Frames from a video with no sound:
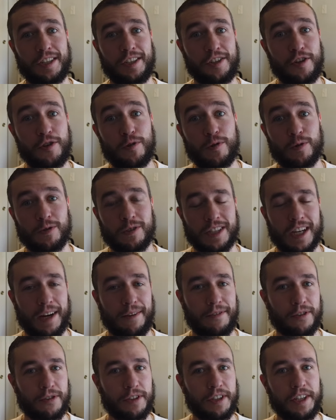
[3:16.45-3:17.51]
use
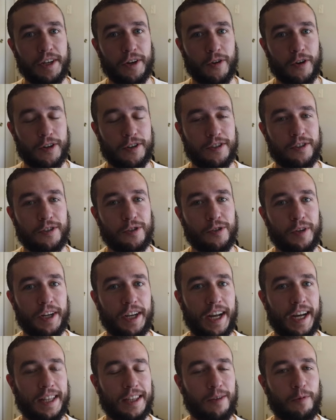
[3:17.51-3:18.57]
after a year or two and
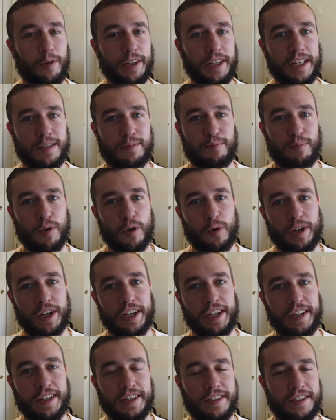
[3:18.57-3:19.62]
not the one that's
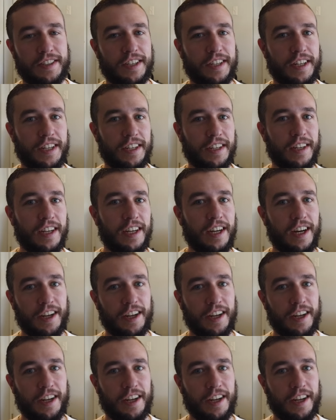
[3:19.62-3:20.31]
broken and sitting